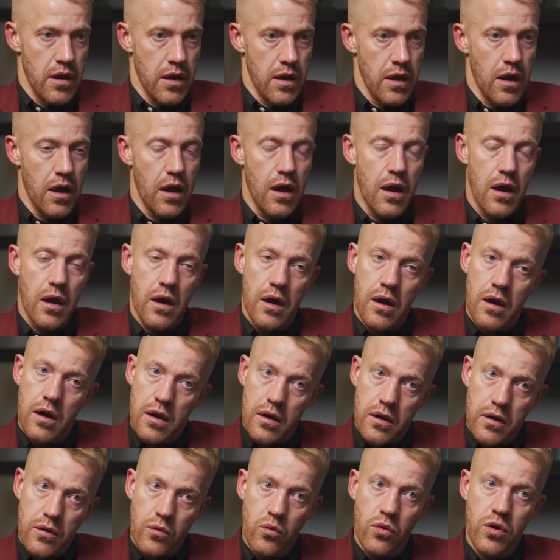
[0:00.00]

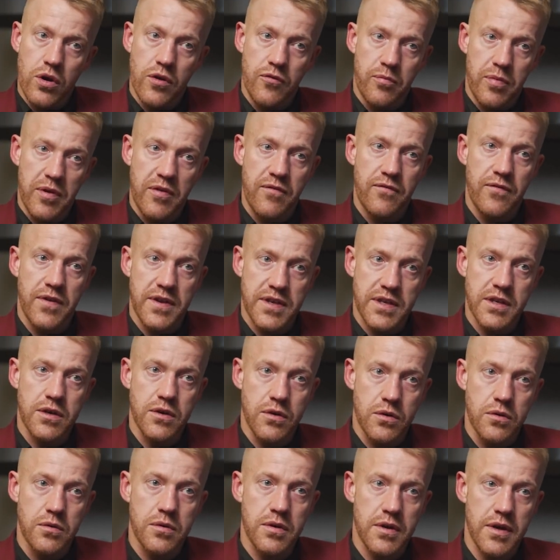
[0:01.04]
I would have been
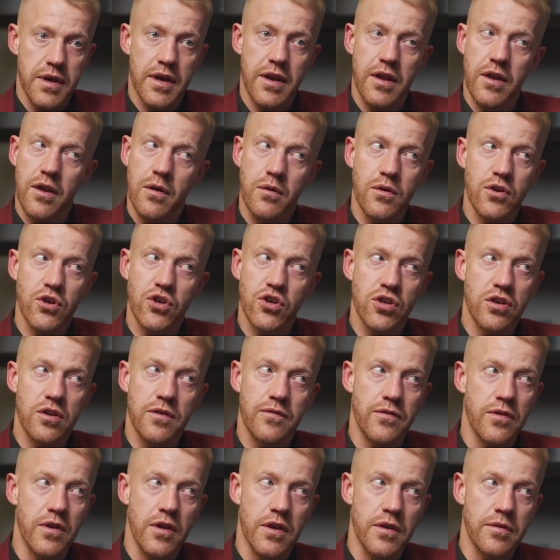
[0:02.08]
physical, and I know I shouldn't
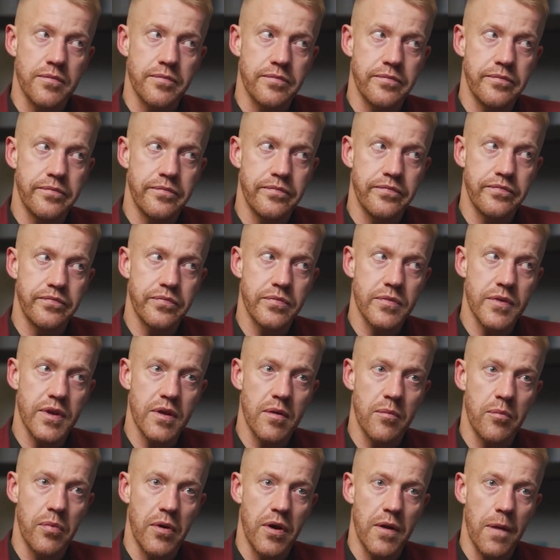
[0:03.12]
have done,
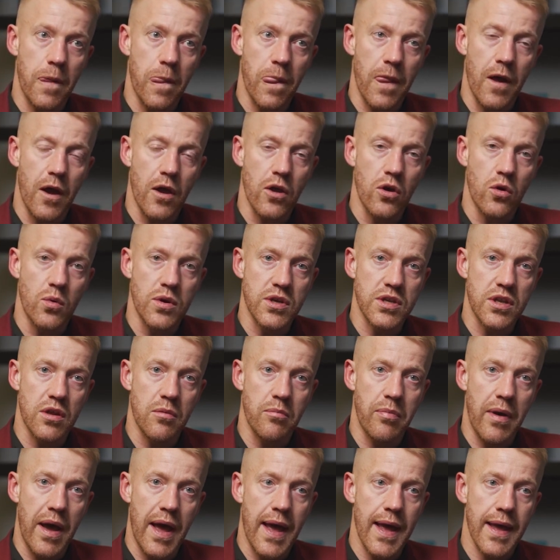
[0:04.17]
but I always
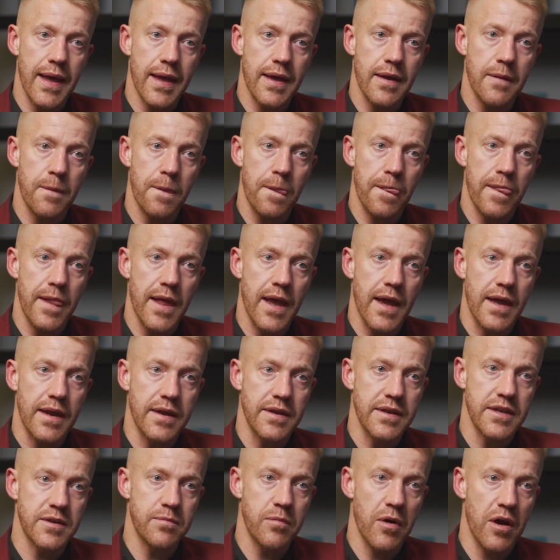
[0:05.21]
look back,
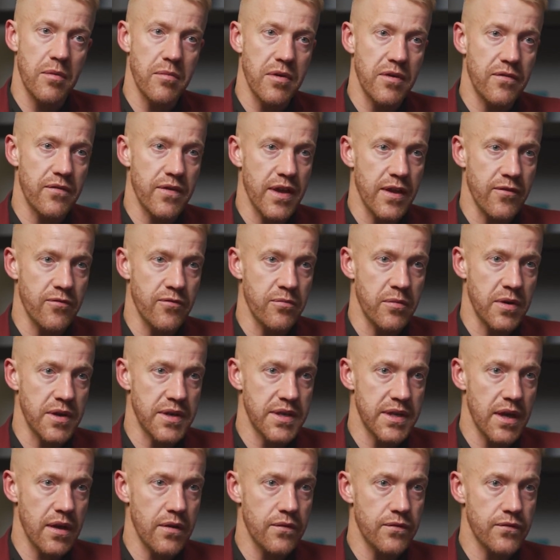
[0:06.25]
and despite me forgiving
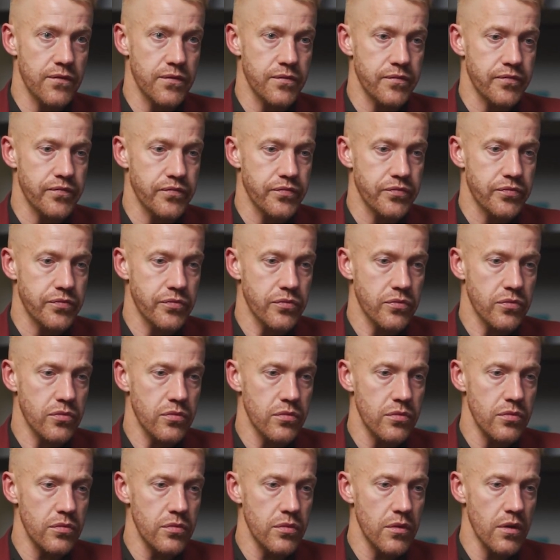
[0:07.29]
myself,
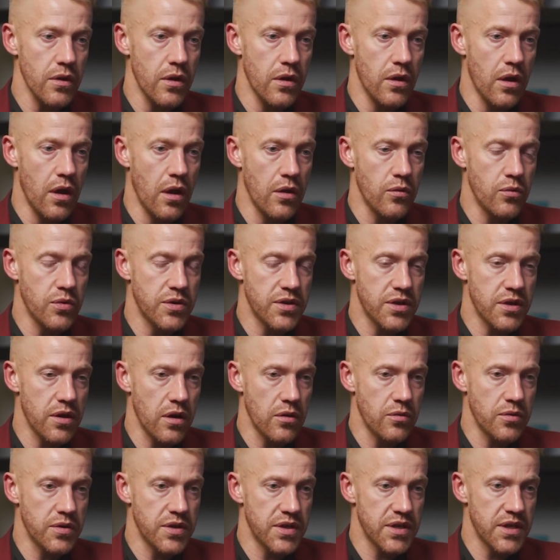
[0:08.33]
I
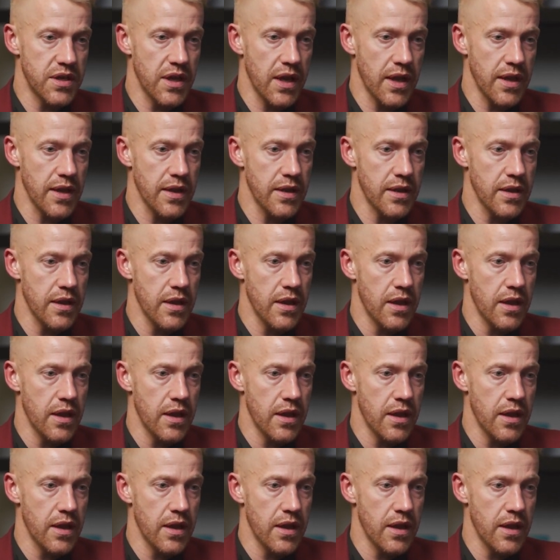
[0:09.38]
would say,